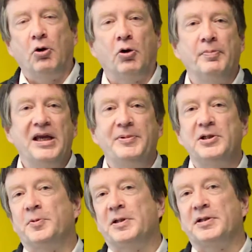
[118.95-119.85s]
or maybe
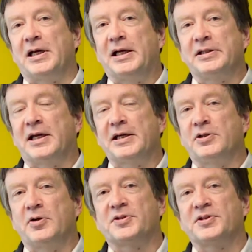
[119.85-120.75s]
doing
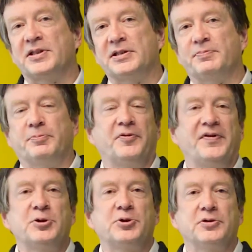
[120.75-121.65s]
diagnosis and
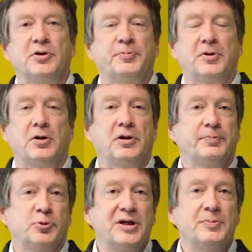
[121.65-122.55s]
prevention
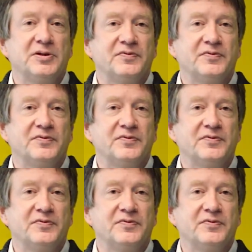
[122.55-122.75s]
or treatment